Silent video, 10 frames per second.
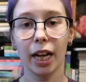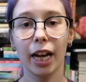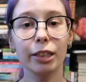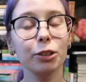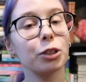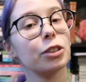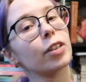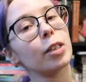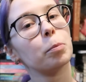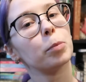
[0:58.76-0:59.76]
I used to
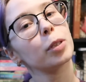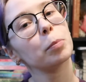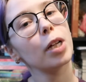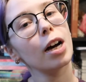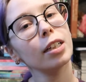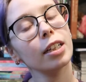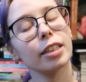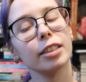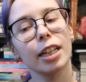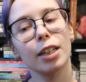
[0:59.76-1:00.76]
run a book blog
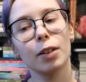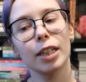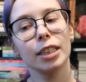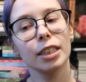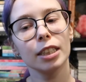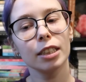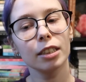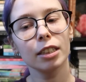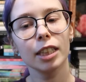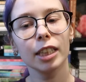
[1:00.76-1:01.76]
and now I
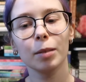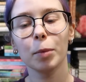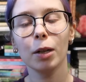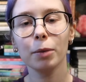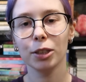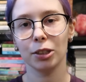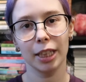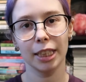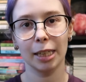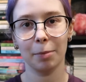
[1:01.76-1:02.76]
still am always
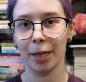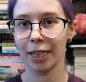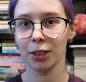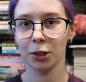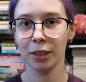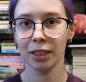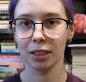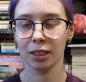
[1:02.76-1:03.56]
trying to get back into it.